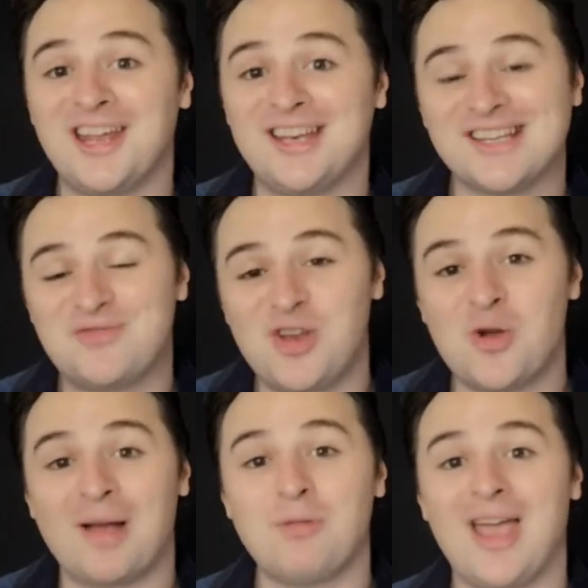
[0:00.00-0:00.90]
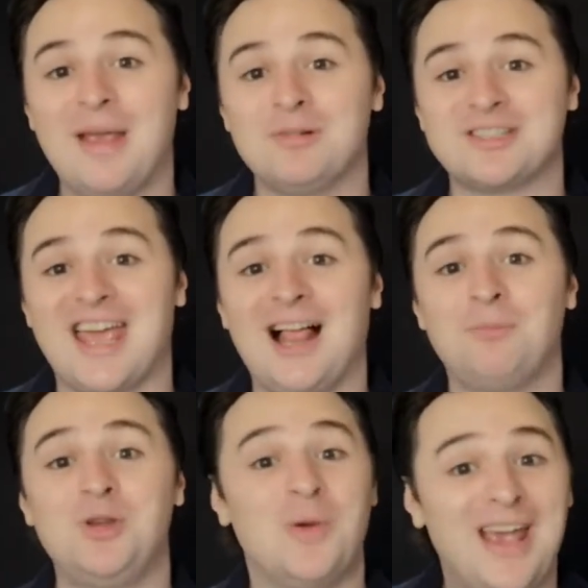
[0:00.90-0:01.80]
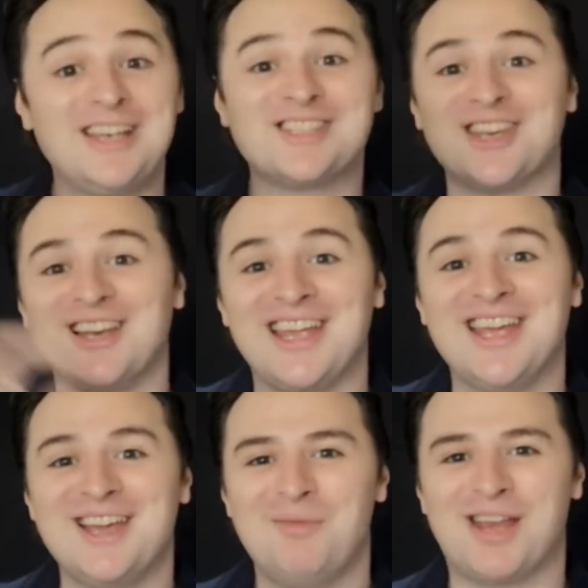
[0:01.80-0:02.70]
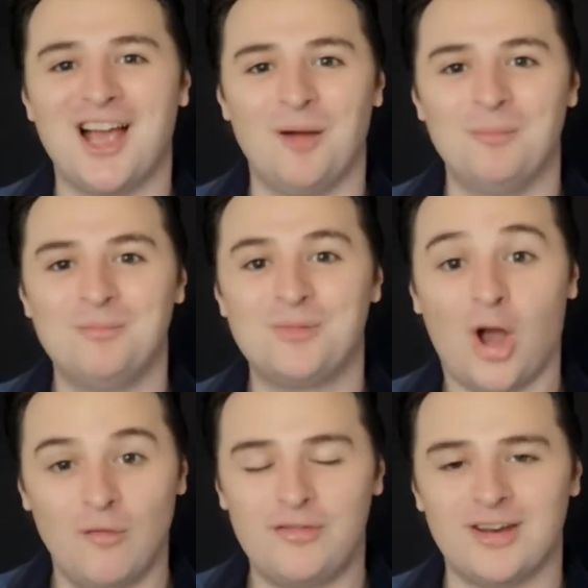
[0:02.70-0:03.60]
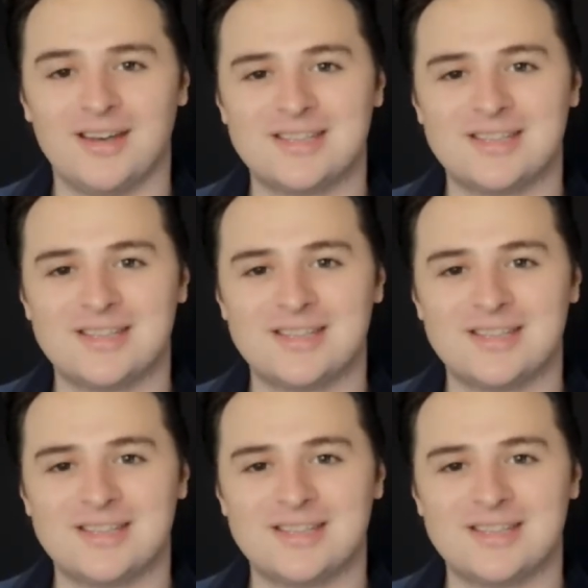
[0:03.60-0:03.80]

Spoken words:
in this video, I'm not able to help you instantly become confident.